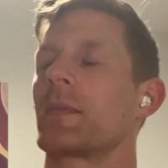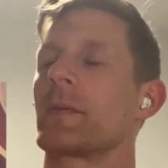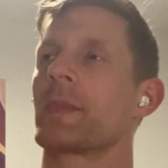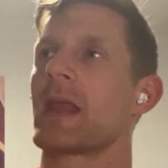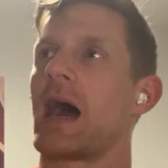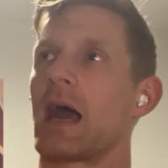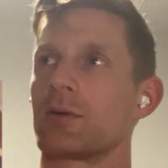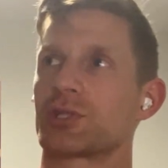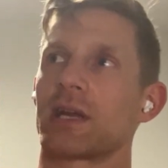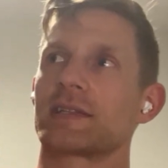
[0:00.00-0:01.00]
But I
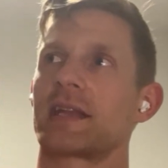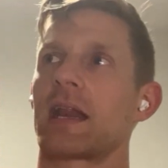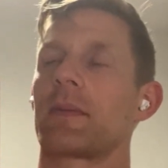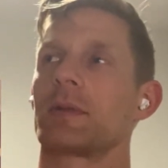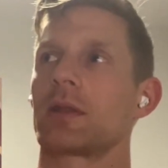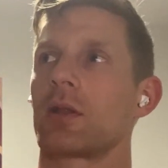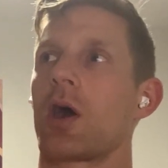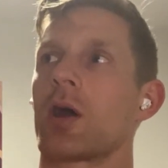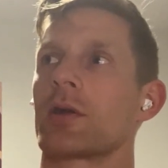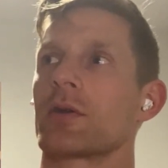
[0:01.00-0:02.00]
always try to set it up a little
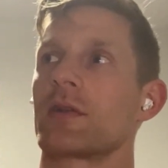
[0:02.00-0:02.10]
harder.